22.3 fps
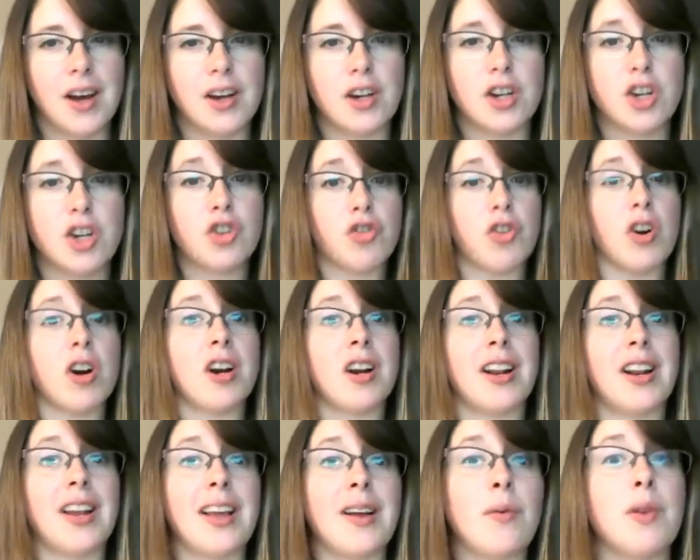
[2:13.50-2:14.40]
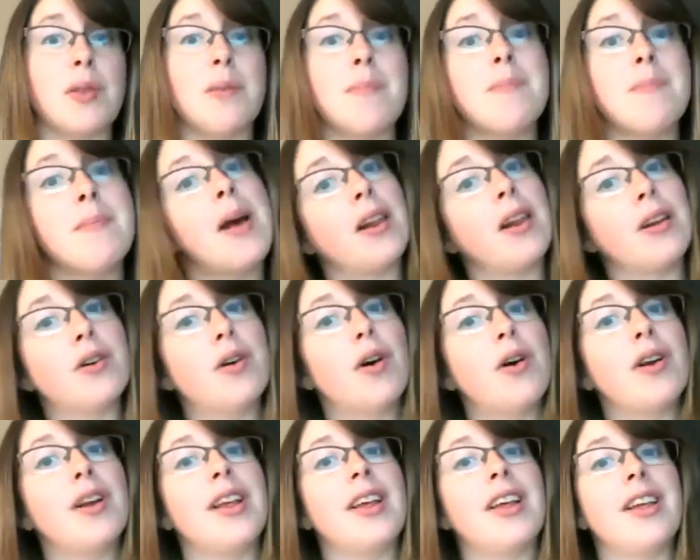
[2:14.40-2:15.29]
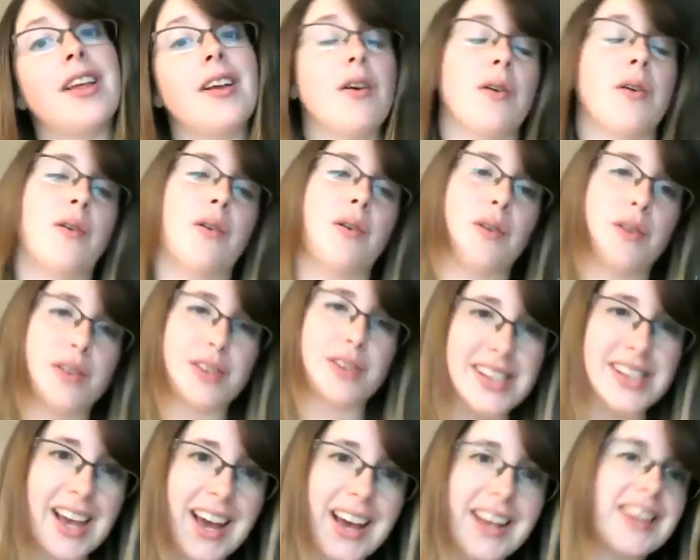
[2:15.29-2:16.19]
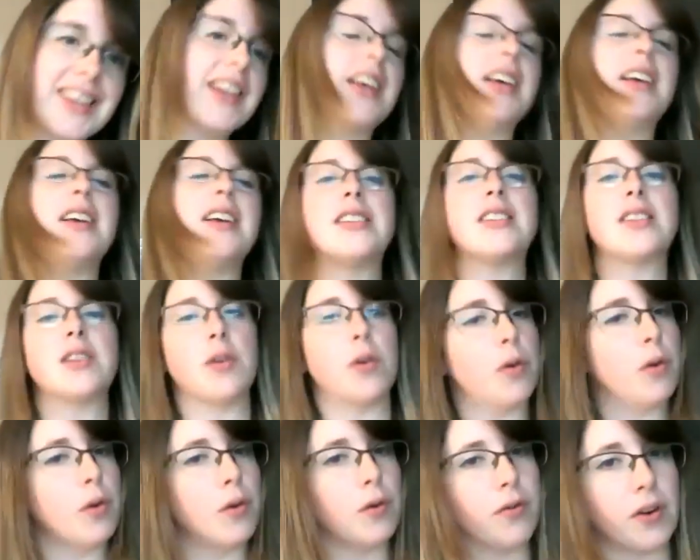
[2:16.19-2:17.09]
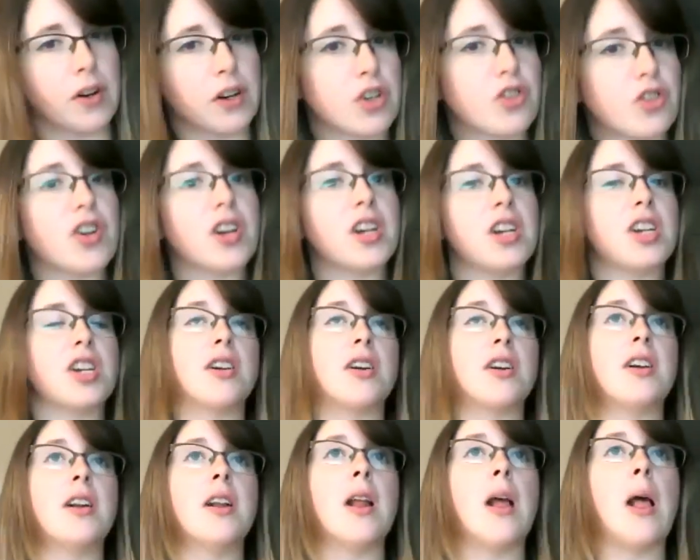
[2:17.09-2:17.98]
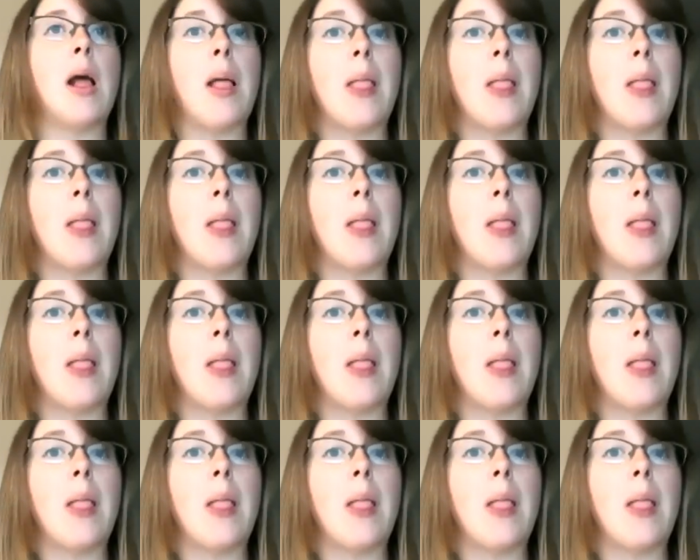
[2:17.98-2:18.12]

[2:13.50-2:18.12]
struggling with melancholy or sadness or frustration,